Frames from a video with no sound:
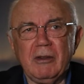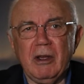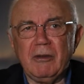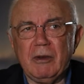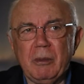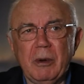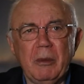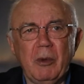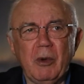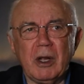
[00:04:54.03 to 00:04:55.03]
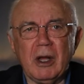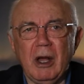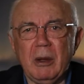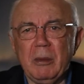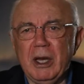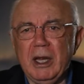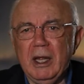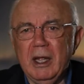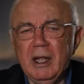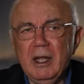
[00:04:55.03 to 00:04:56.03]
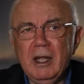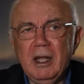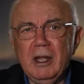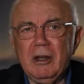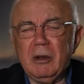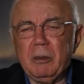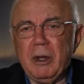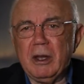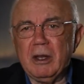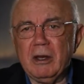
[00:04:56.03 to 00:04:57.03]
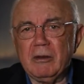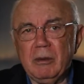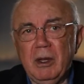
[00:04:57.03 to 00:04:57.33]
You have to bring more comedy into politics.